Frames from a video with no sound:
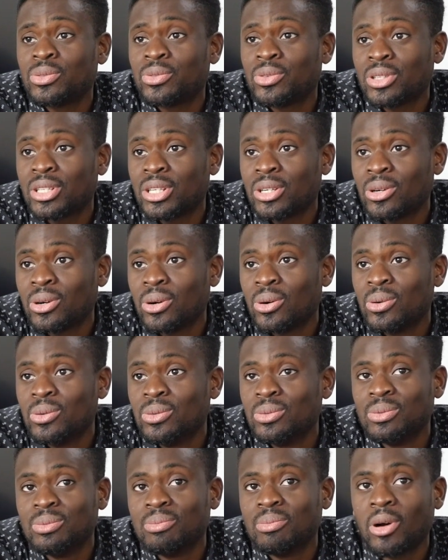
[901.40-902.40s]
for their
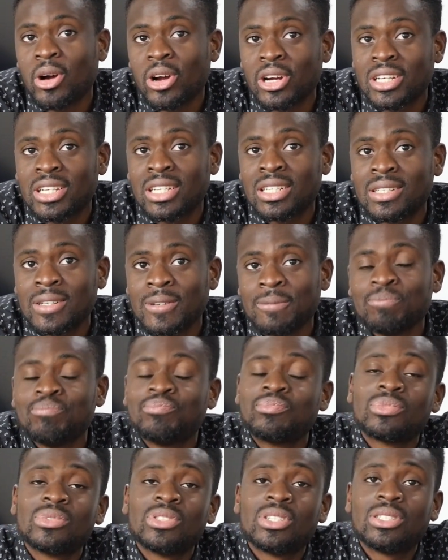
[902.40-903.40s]
own market.
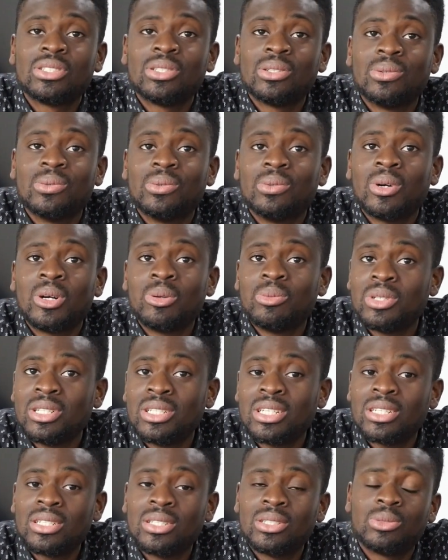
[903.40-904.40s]
So what we
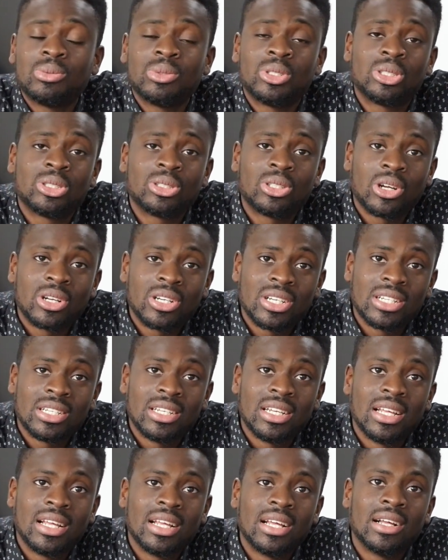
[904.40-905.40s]
did is we started
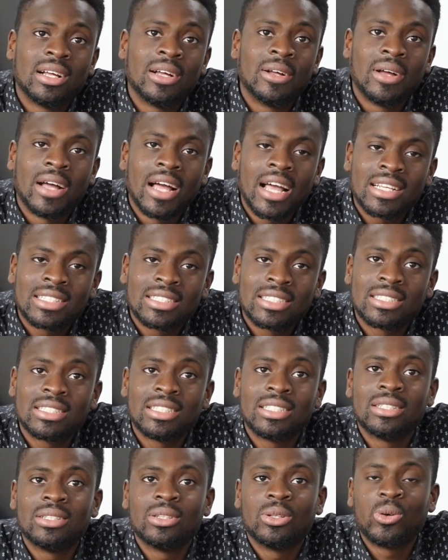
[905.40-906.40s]

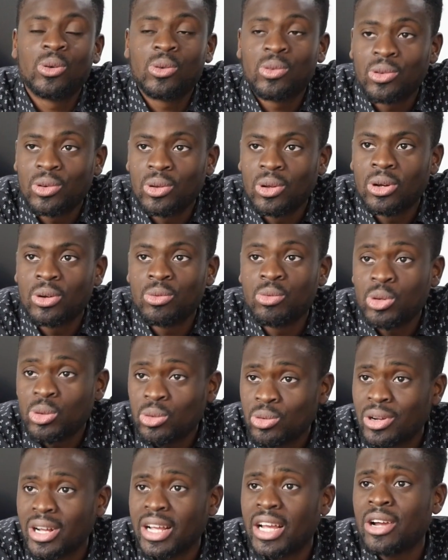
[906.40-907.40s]
accessing
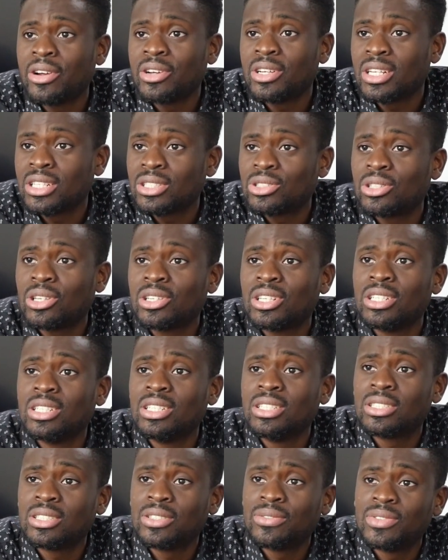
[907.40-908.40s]
rural areas, started
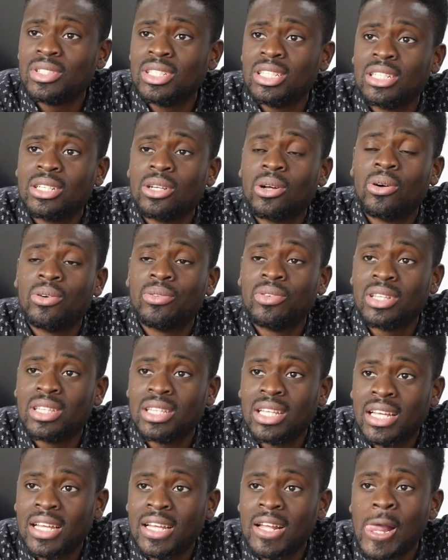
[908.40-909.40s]
intervening over
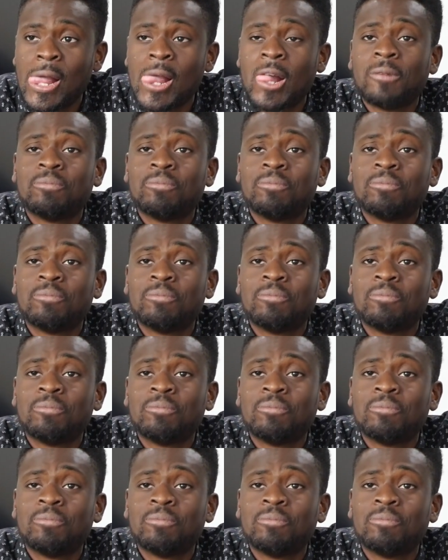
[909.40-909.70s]
there,